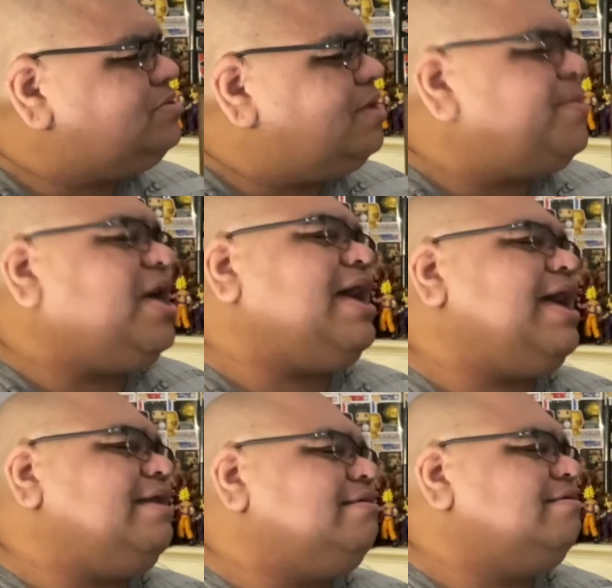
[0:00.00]
Come
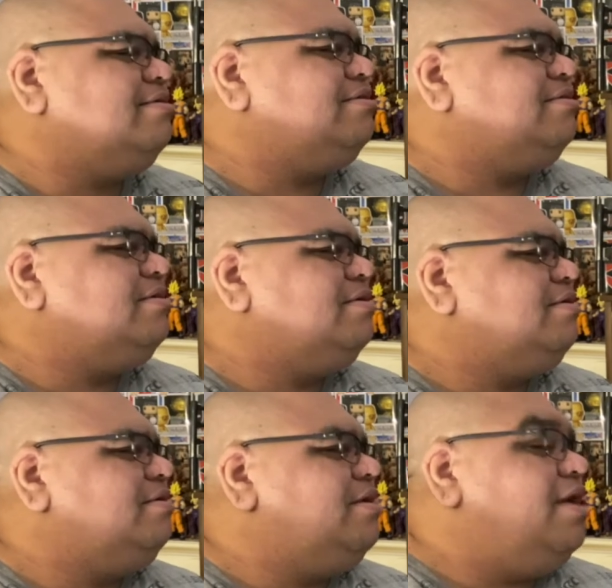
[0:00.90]
on.
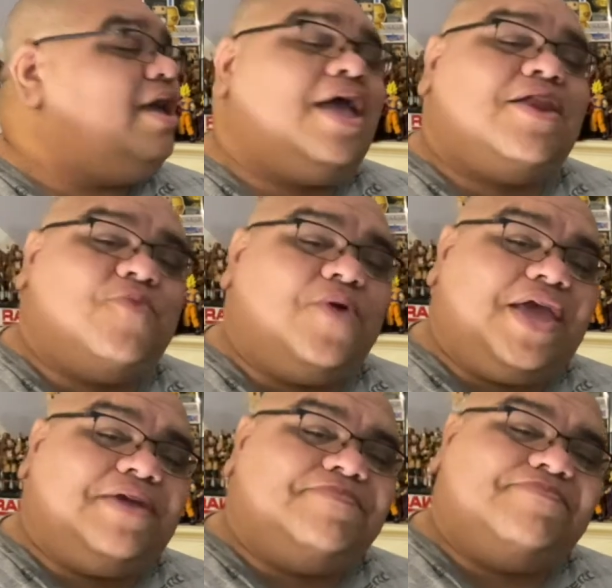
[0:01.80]

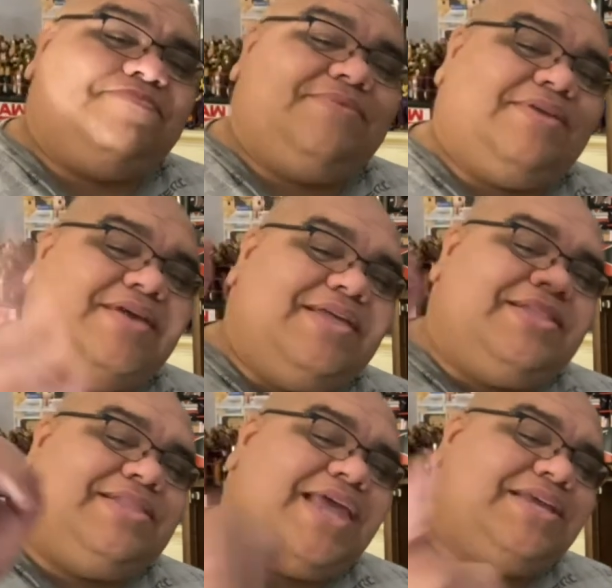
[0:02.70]
Anyway,
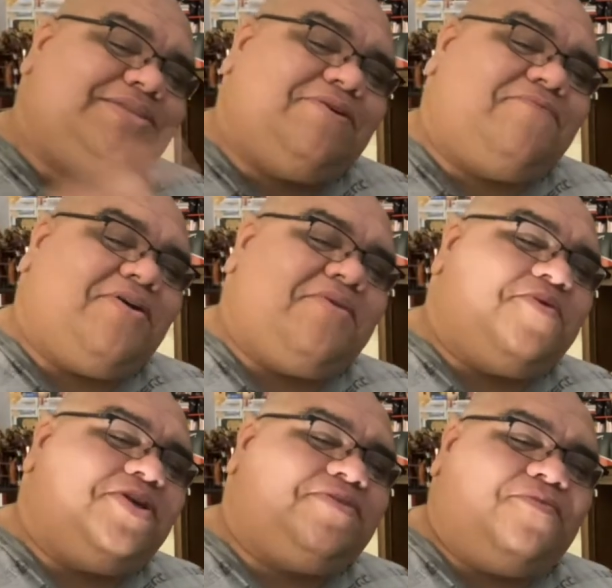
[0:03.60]
thank you so very
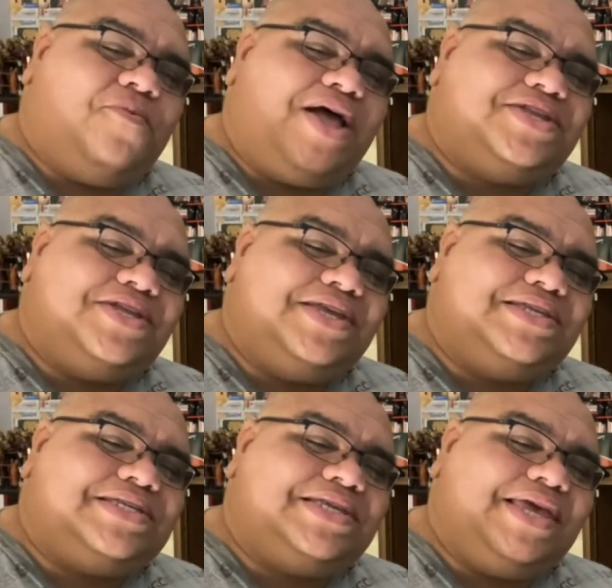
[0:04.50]
much for watching these
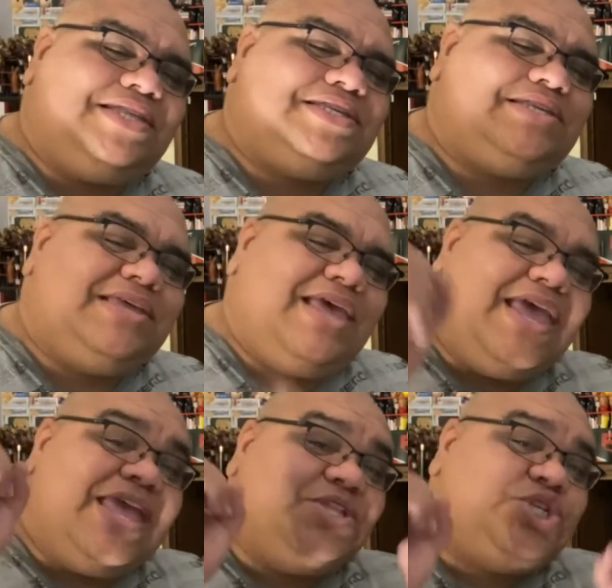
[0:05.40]
skits.
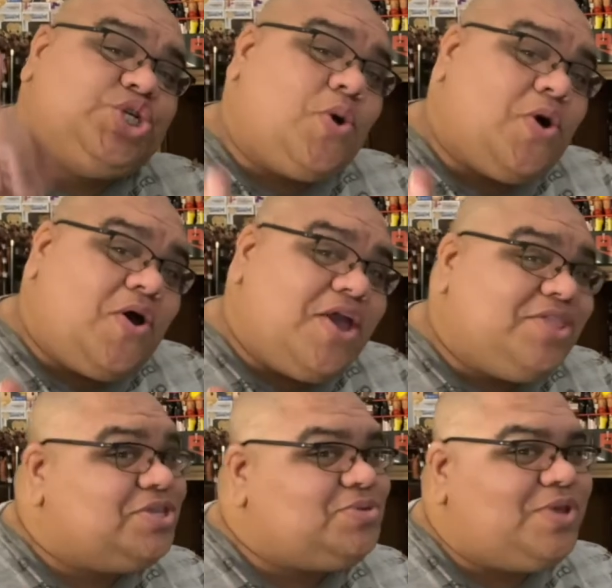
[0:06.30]
Enjoy
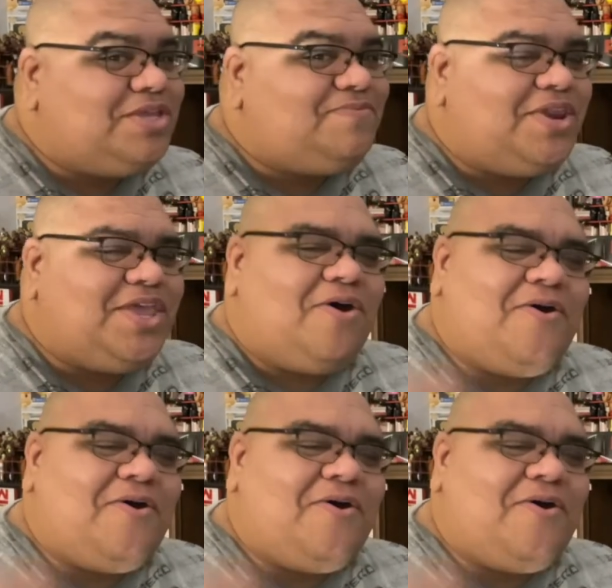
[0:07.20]
this week's video.